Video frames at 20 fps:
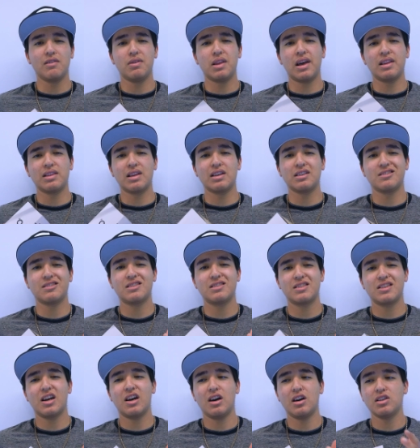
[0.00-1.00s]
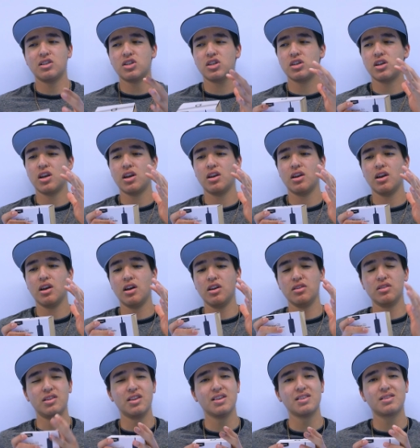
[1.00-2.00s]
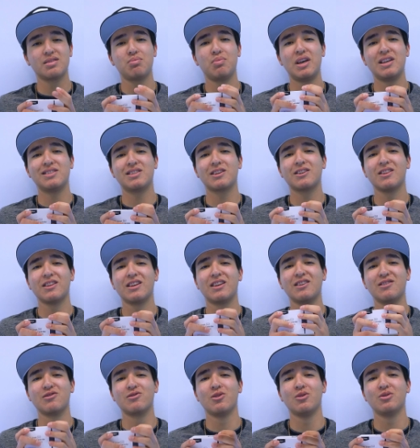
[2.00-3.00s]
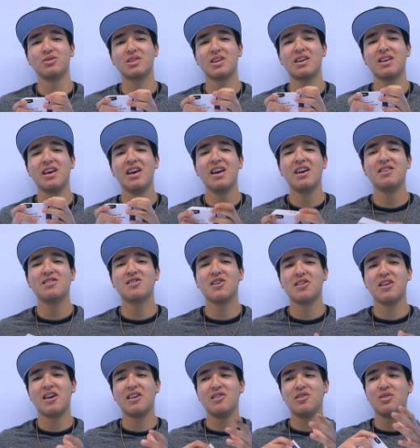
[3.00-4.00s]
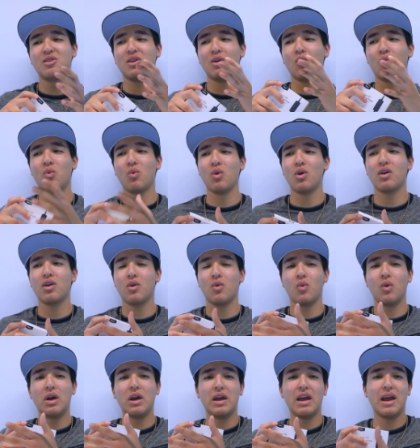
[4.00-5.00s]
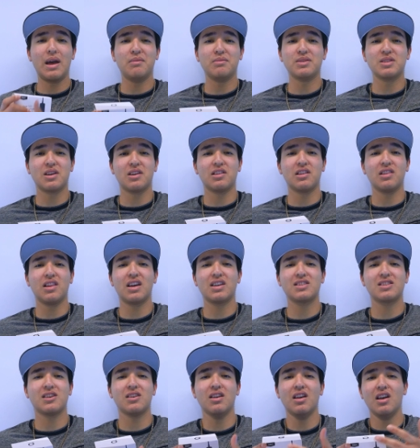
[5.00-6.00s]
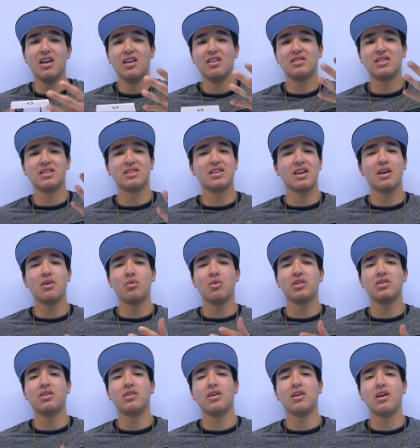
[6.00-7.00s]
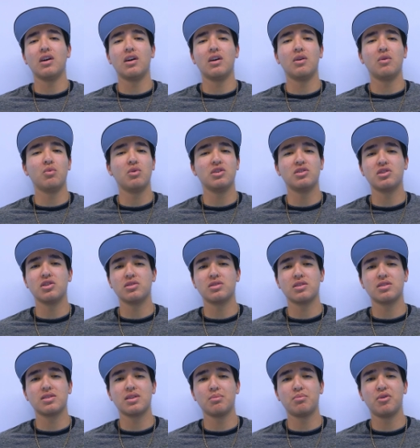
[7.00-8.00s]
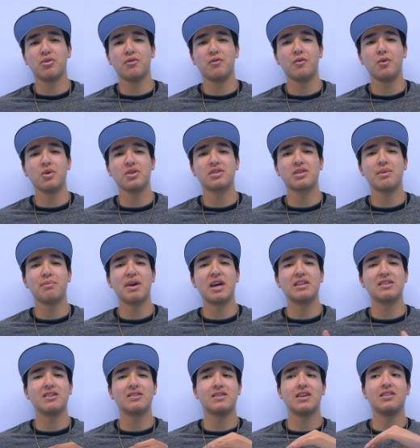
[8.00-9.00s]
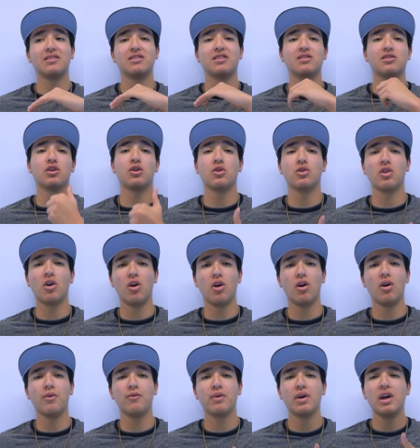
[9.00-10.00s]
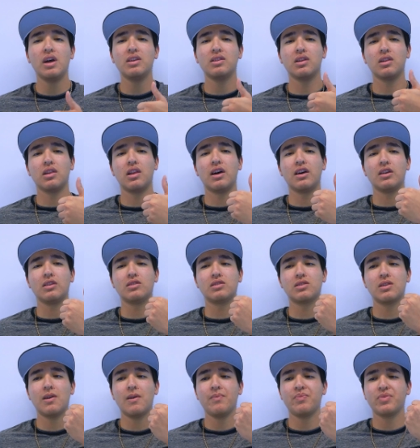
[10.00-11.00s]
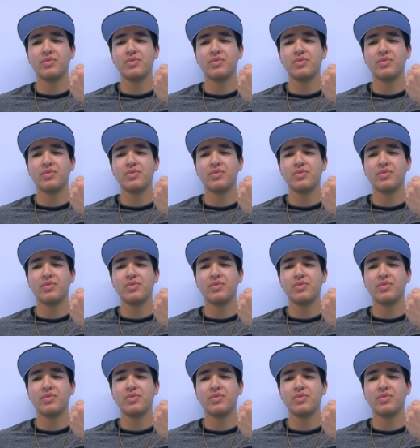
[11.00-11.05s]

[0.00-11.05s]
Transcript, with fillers: give it that nice touch this basically controls it so that you could work with Amazon Alexa to say with the with just a simple voice command to tell to turn off the lights